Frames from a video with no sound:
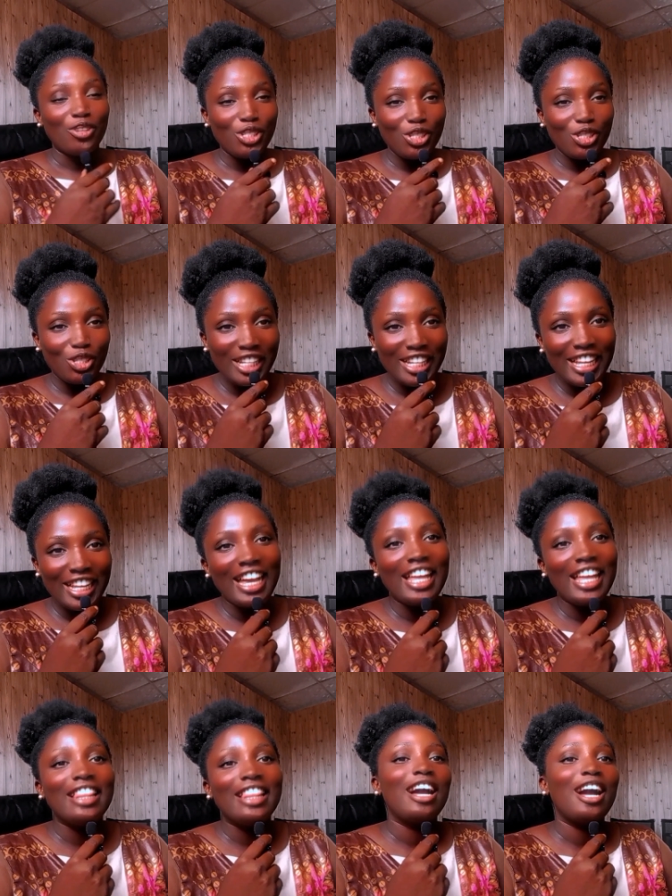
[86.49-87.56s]
for tuning
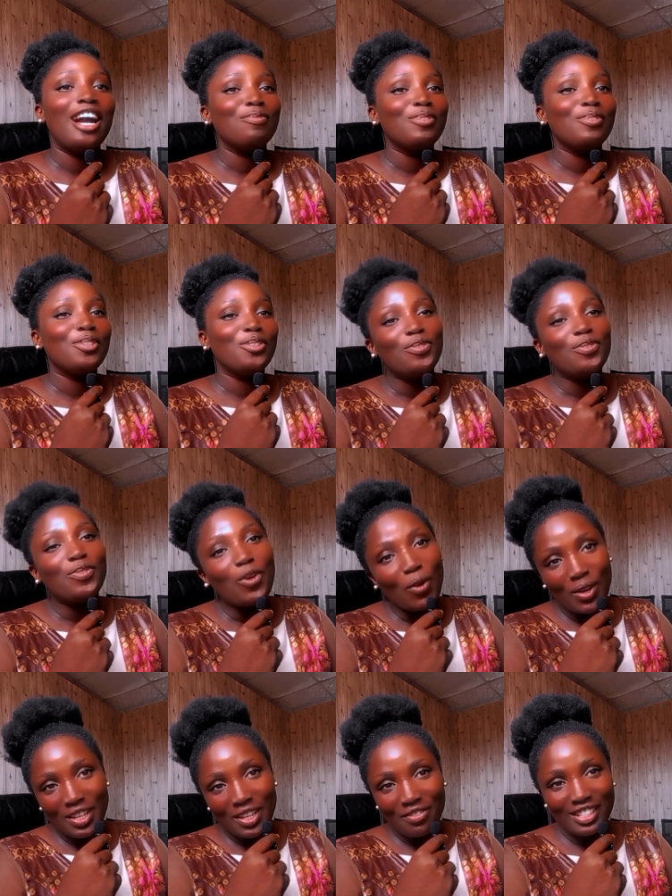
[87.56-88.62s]
in um tolu of
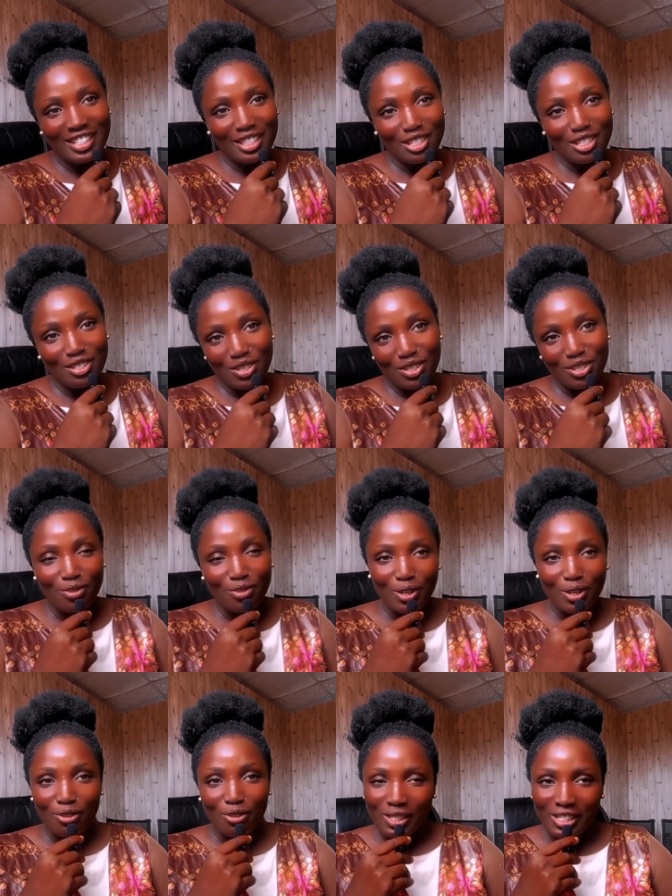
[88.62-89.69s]
god if you're seeing this video
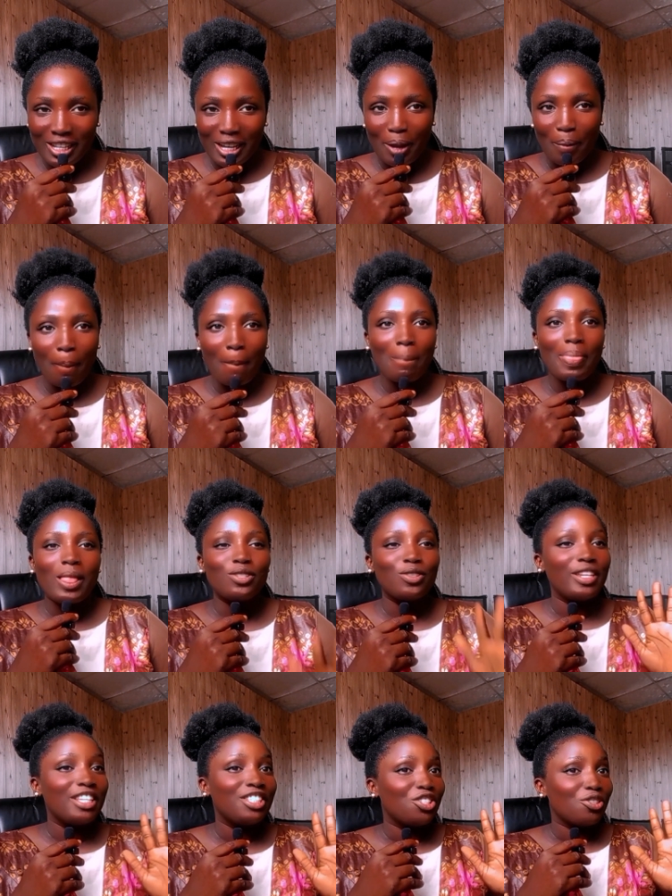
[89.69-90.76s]
for the first time
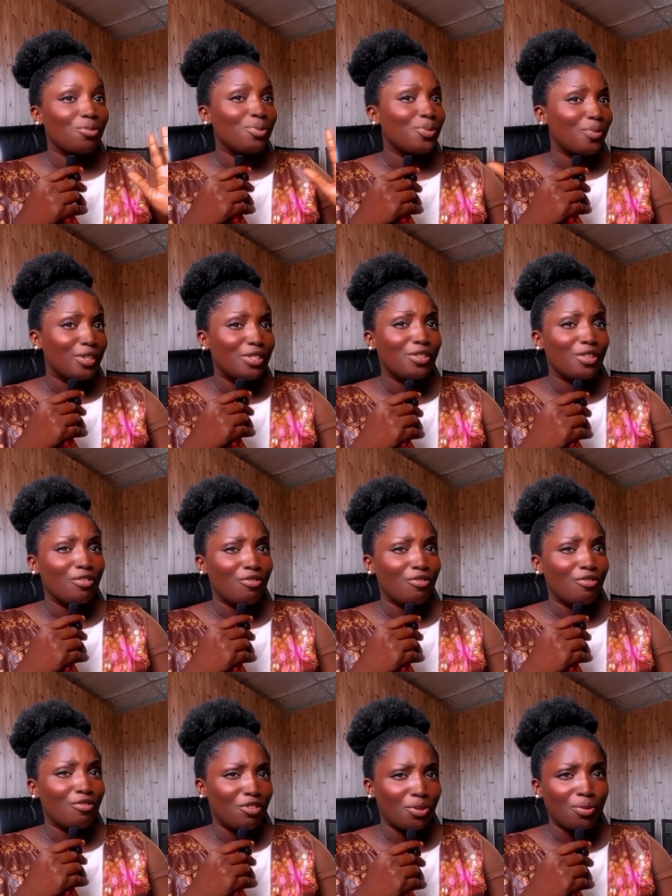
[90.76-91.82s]
so let's jump straight to
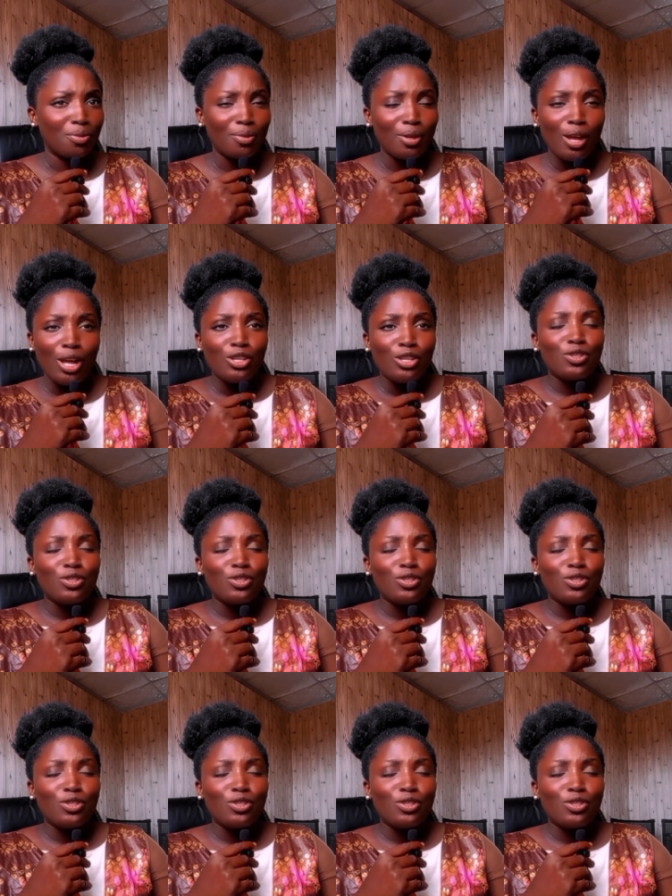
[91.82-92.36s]
the video